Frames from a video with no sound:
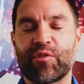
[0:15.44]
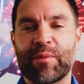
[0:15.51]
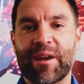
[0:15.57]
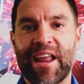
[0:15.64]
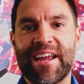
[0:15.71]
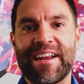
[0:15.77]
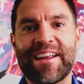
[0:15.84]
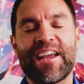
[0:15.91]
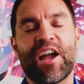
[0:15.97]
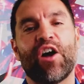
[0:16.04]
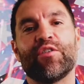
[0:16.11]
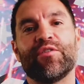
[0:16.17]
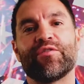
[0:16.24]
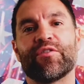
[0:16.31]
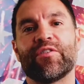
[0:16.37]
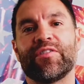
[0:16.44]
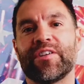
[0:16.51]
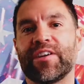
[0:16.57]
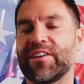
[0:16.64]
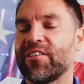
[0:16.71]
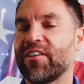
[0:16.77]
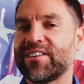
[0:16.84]
from a lady over in the
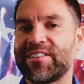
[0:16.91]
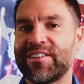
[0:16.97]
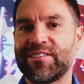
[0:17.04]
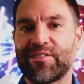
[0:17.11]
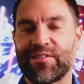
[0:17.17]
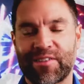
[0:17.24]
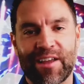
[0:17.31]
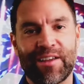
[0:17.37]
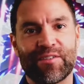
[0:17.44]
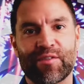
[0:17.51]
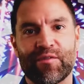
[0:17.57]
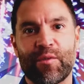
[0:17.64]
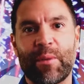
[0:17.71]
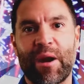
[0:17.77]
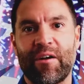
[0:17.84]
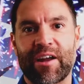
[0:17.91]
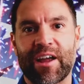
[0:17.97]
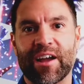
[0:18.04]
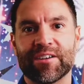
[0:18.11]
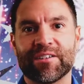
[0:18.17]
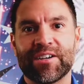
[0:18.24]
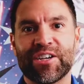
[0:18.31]
United States of
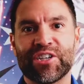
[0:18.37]
America.